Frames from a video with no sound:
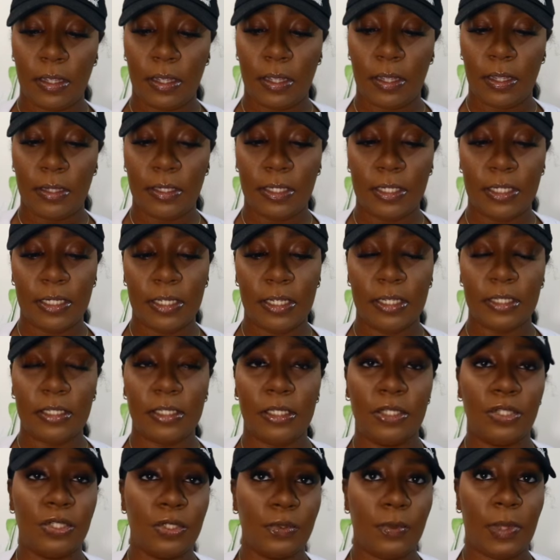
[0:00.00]
I need to get
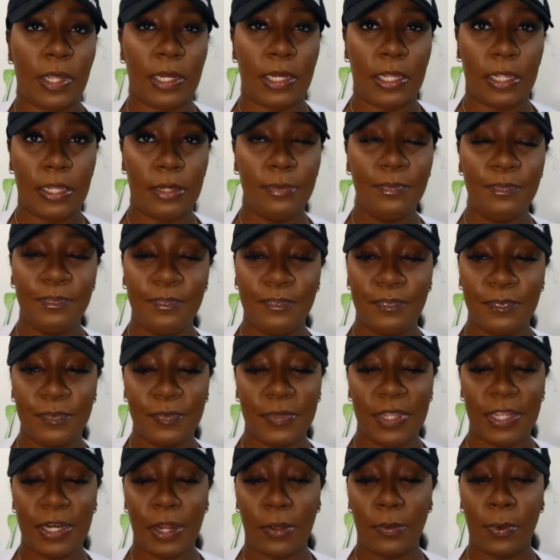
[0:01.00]
situated
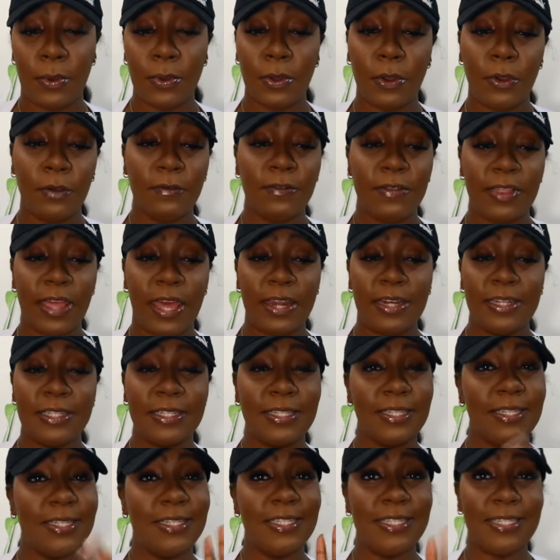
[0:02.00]
and I won't go over that
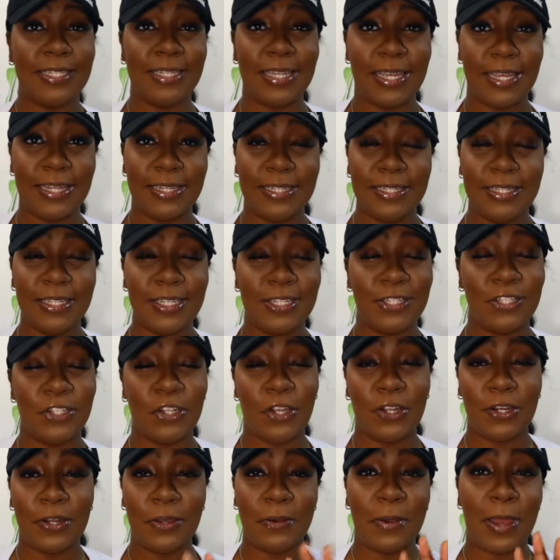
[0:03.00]
until it's done because
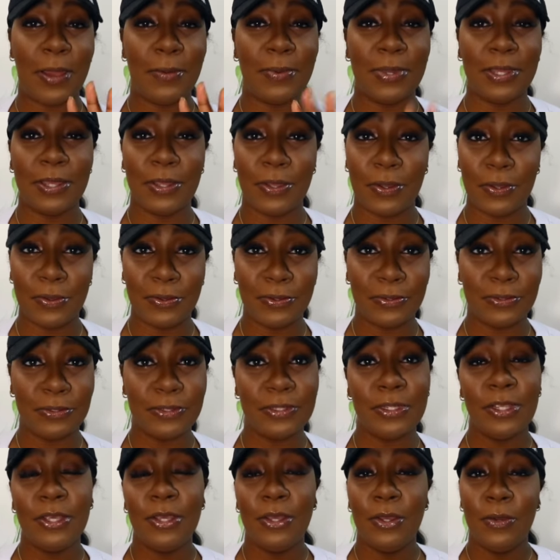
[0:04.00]
y'all know how it
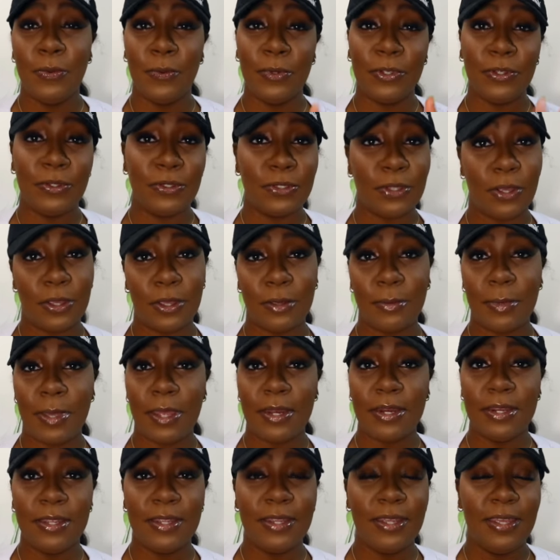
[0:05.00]
goes when you talk
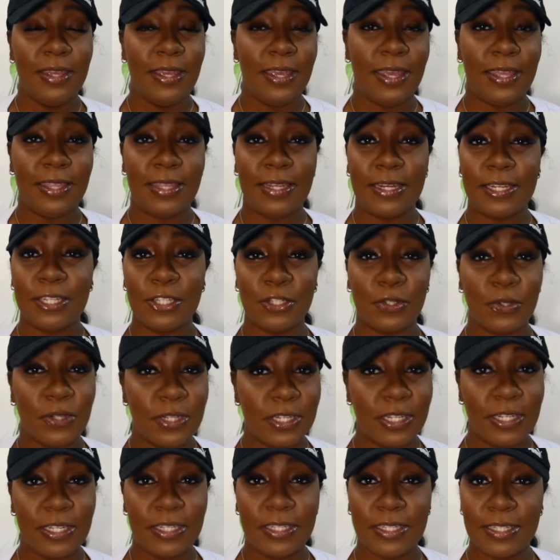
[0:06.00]
about it and then it's
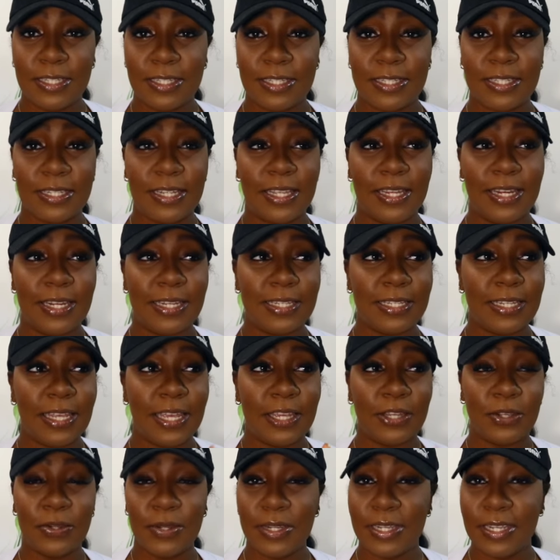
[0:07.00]
crickets and it's
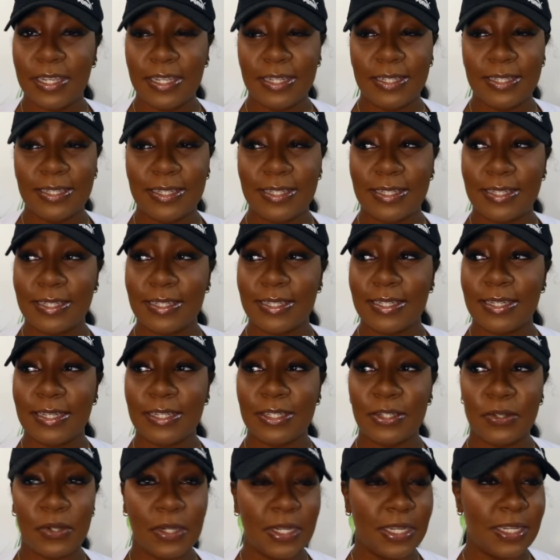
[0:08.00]
like crickets and
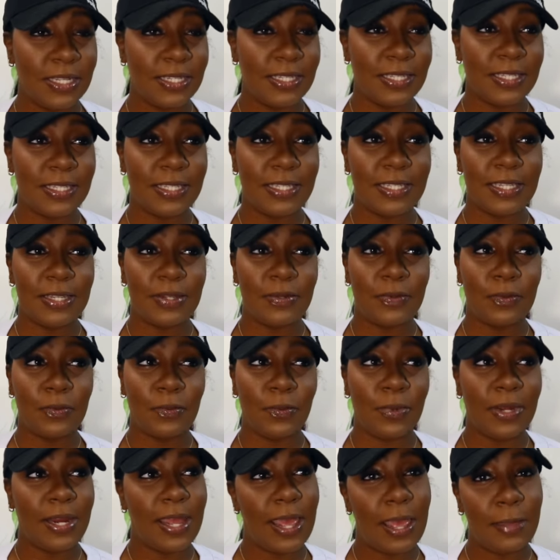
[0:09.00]
it's crickets
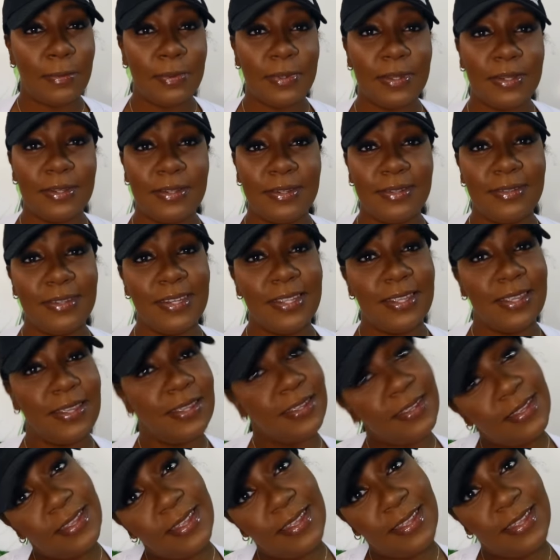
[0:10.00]
and what
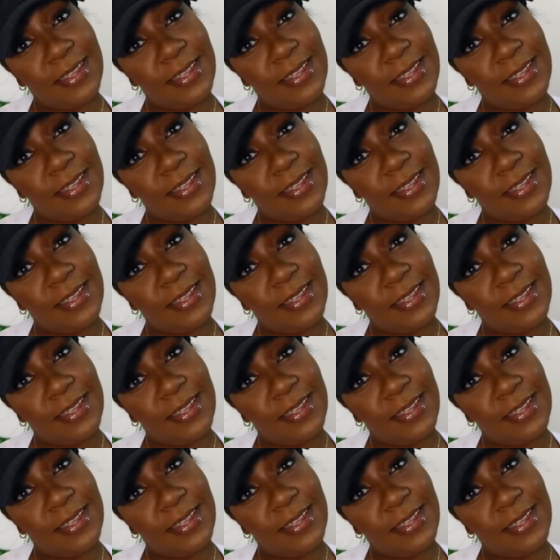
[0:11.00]
happened